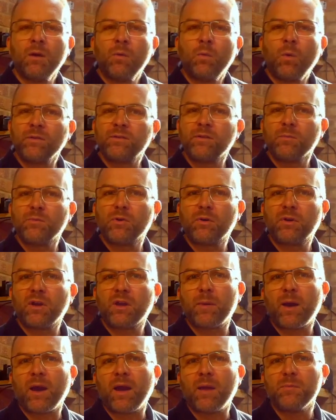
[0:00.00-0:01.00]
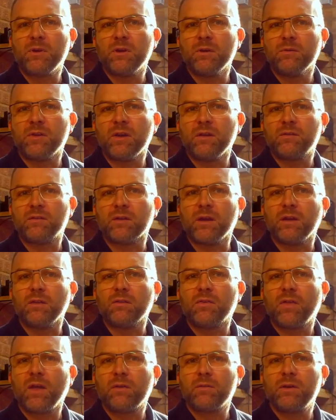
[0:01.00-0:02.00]
Whilst I'm talking about MQTT,
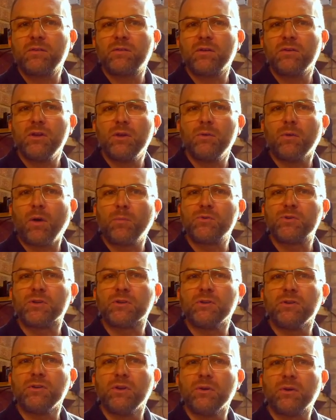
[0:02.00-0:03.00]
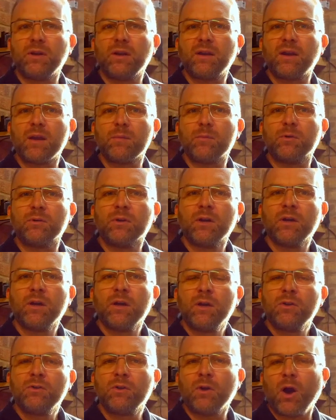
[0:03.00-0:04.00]
there is a new option you can enable
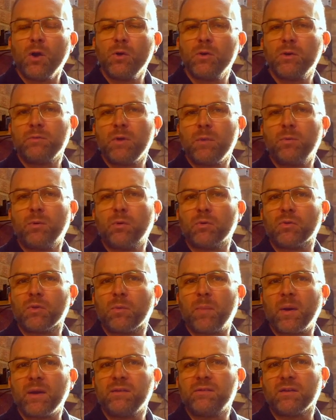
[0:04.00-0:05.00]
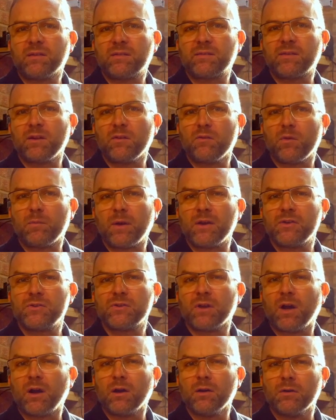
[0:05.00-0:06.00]
to only report the basic cell
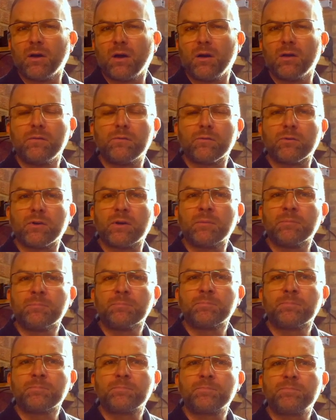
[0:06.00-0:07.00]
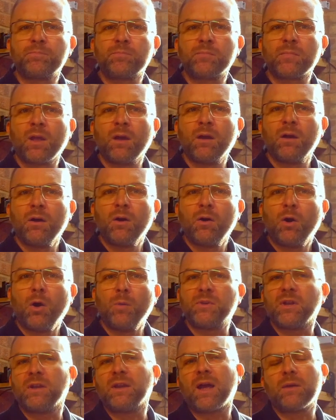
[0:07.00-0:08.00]
information over it.
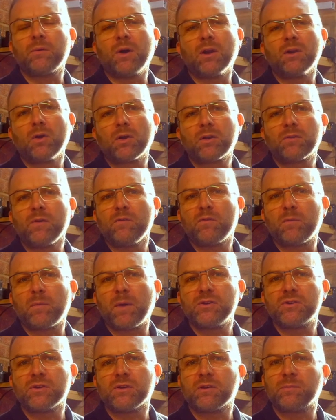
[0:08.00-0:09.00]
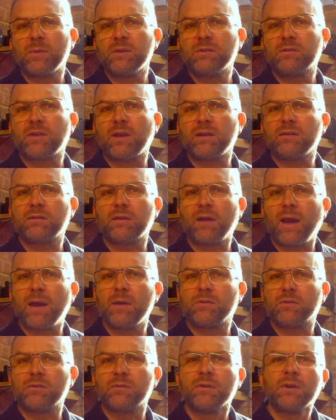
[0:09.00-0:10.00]
Up to now, a lot of information has been sent
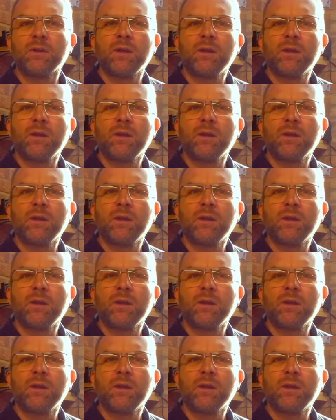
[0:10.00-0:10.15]
out,